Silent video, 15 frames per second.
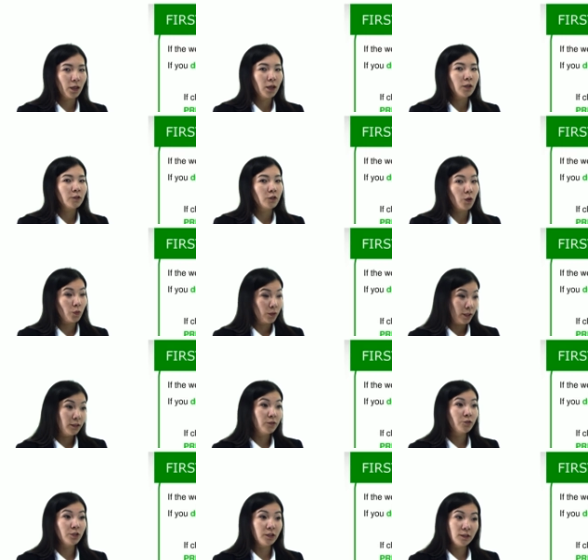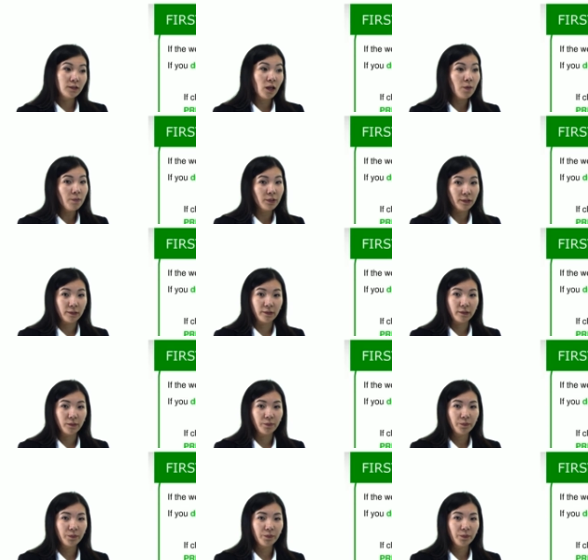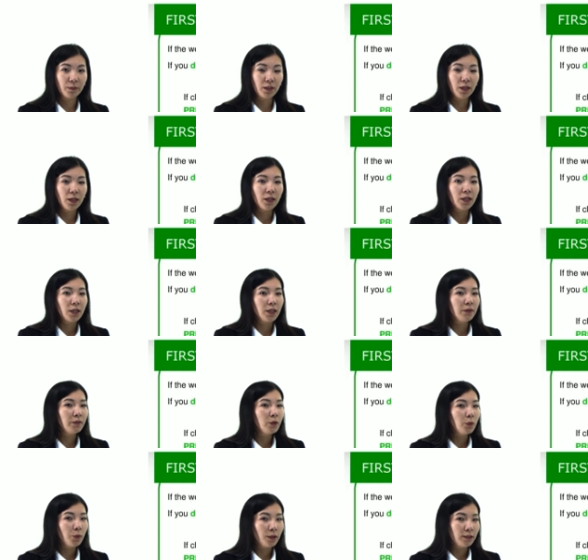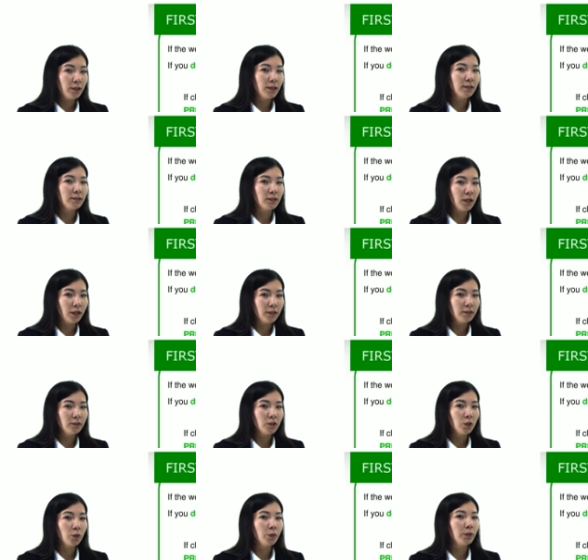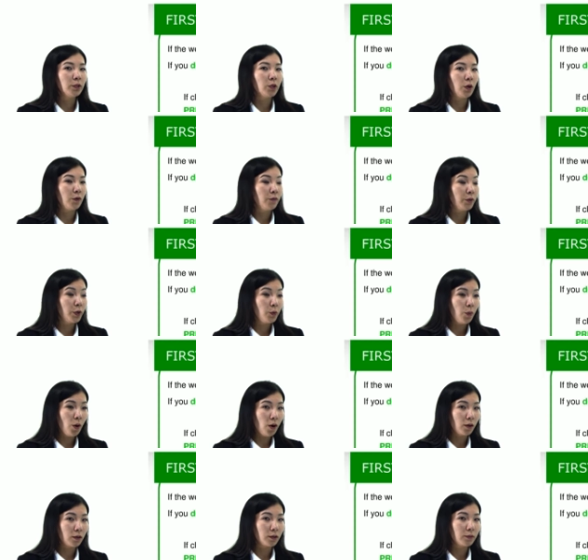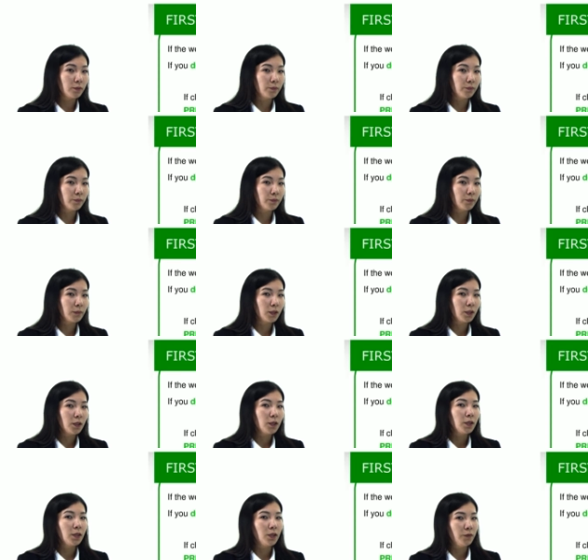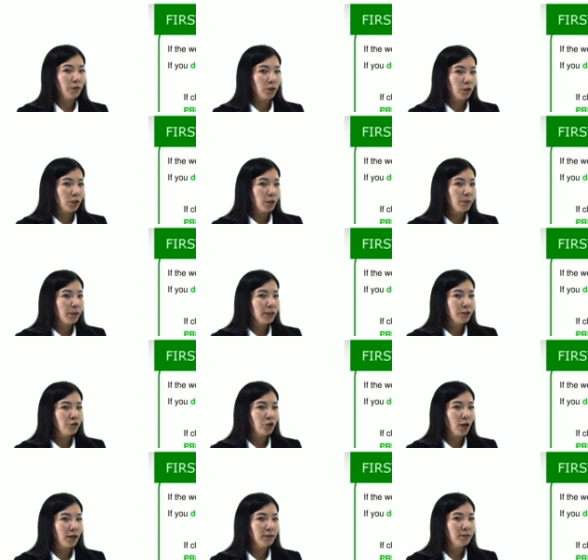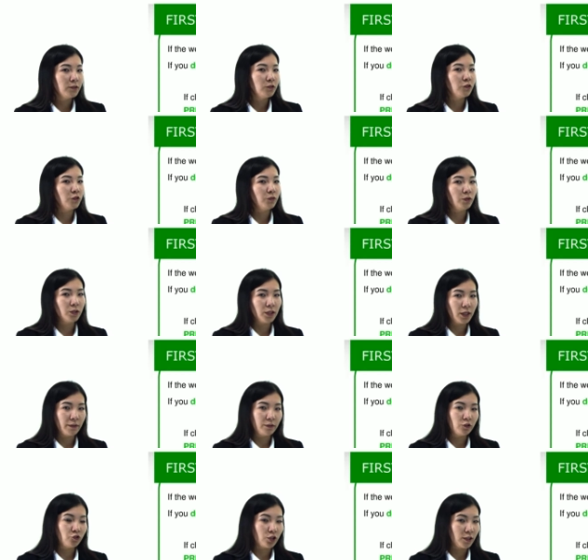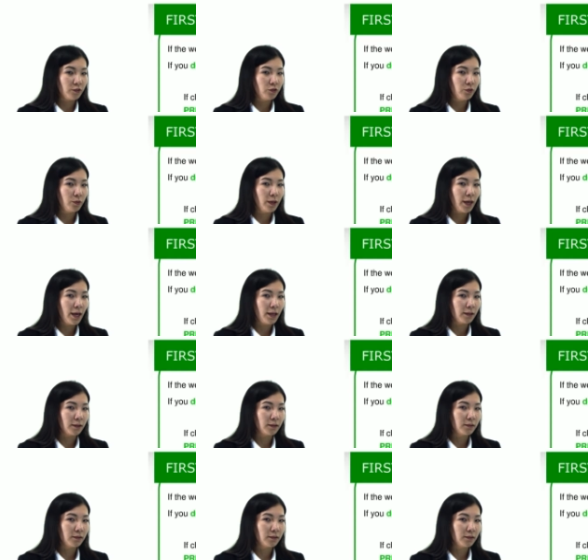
So let's read examples. If the weather is nice, we will go for a walk. If you don't apologize, she will never trust you again.